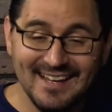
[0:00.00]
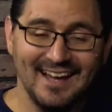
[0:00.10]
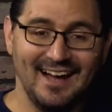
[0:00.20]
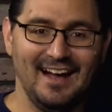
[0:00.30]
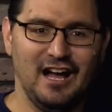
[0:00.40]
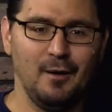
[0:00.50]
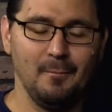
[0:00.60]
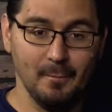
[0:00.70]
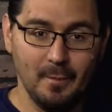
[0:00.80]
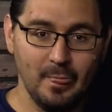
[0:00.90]

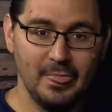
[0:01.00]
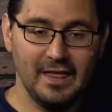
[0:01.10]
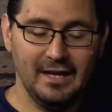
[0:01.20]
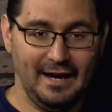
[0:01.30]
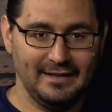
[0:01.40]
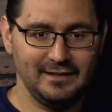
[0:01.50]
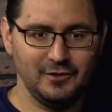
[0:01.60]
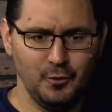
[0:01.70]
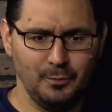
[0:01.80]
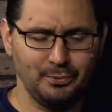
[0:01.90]
I did
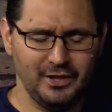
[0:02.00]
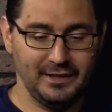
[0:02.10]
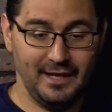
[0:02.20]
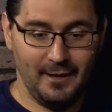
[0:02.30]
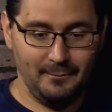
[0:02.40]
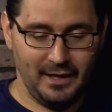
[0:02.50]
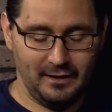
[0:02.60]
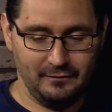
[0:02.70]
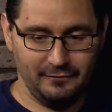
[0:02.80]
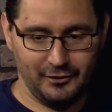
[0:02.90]
do a print
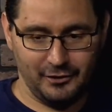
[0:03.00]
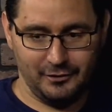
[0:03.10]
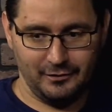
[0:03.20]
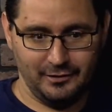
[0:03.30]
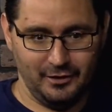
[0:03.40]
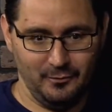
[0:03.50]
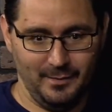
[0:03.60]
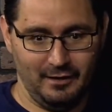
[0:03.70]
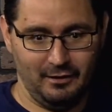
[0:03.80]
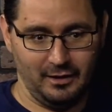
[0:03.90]
campaign for
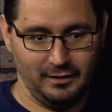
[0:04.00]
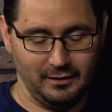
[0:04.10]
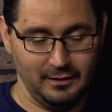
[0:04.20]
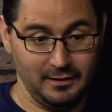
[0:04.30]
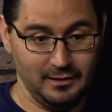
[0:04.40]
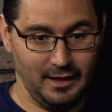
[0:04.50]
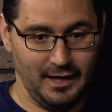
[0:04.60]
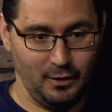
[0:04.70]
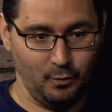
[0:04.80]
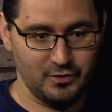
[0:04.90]
Humera,
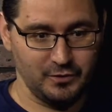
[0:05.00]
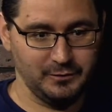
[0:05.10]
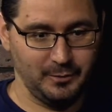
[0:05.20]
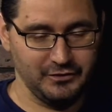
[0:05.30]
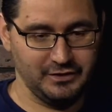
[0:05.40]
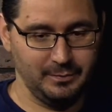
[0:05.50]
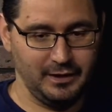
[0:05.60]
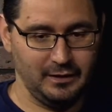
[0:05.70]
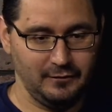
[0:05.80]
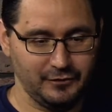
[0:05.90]
which was supposed to
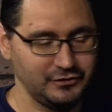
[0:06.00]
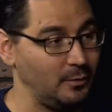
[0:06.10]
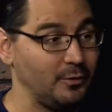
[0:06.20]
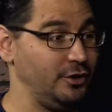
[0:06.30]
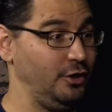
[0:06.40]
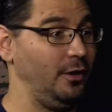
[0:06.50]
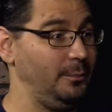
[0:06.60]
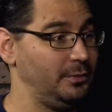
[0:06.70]
be for somewhere in Europe.